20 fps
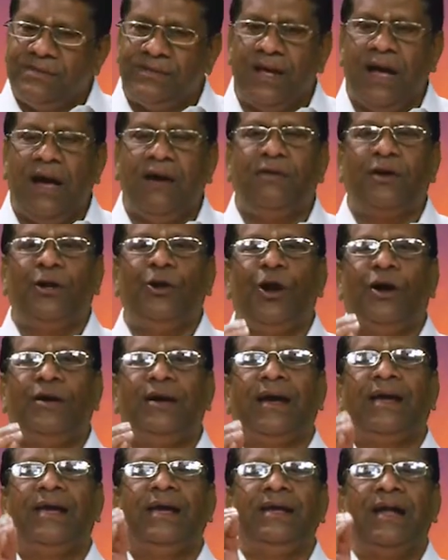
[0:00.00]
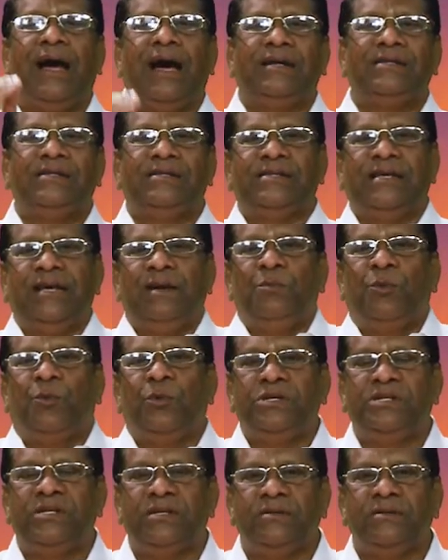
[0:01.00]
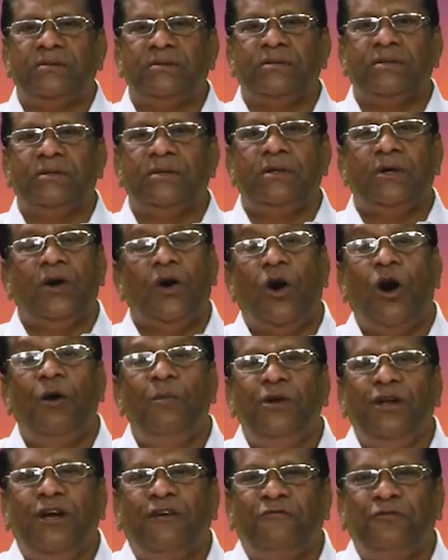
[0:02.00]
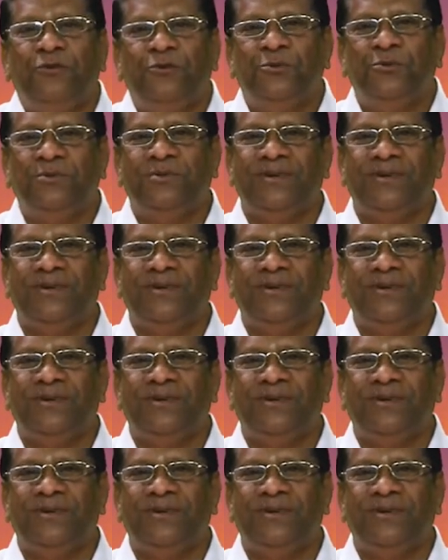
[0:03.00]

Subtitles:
our Lord again asked the same question. How many of you?